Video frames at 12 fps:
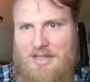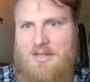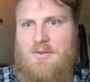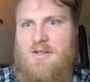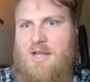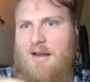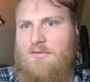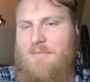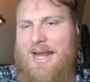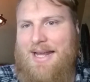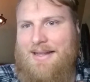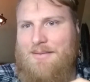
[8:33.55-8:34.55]
So instead of
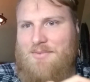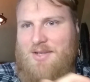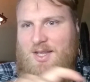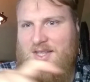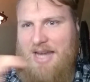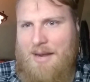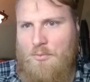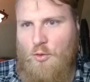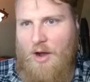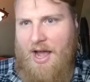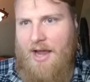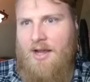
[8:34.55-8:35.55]
making them the same
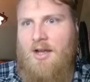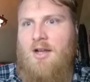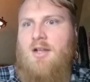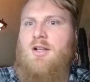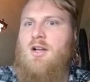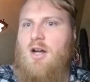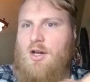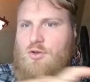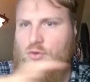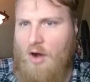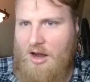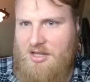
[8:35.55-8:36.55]
way
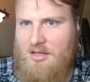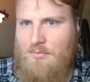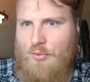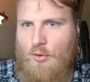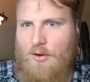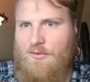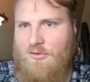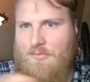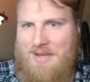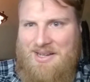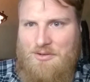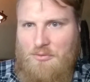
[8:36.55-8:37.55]
across the board for
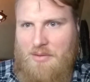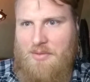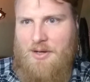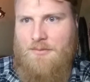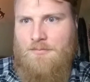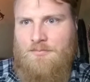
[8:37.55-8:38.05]
men and women,